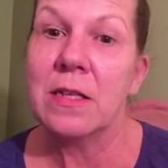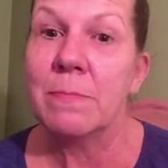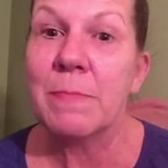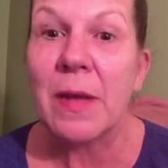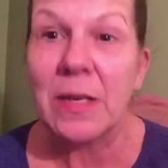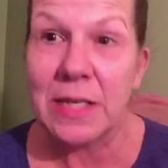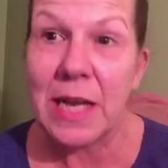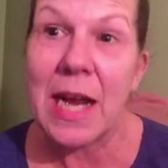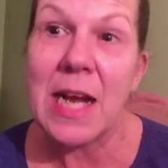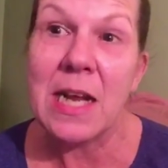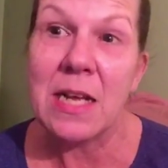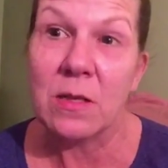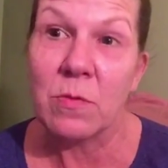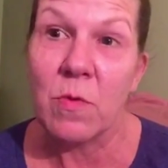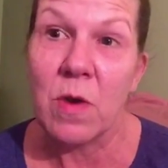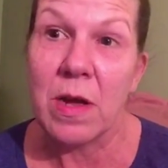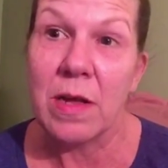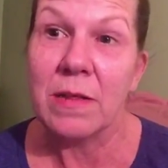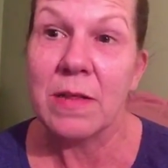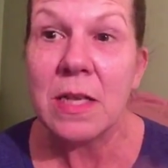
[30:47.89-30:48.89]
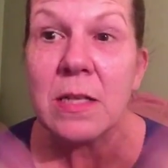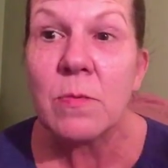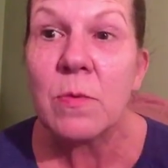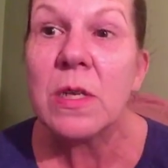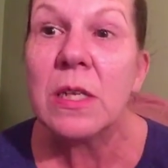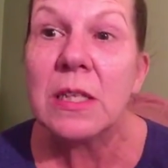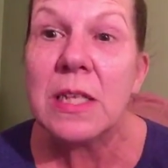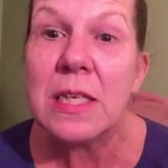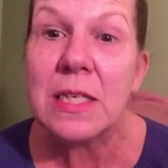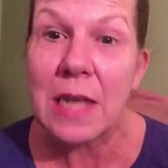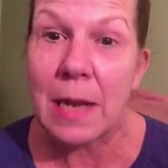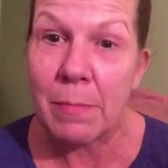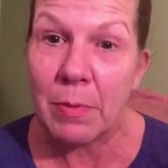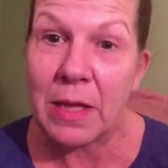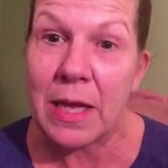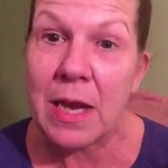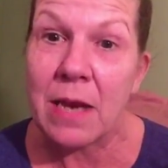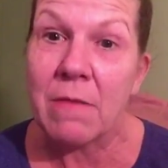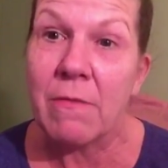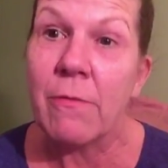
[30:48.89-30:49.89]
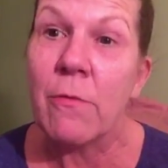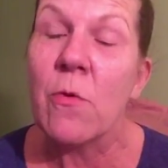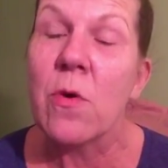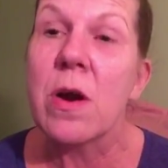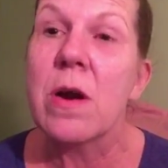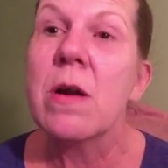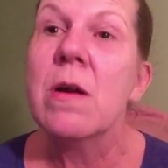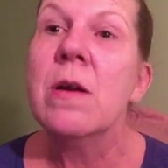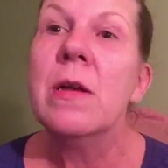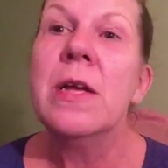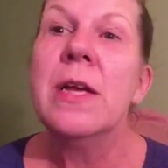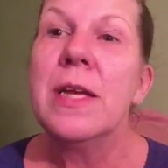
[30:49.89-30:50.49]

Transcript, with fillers: a spontaneous one. This one at least I planned for.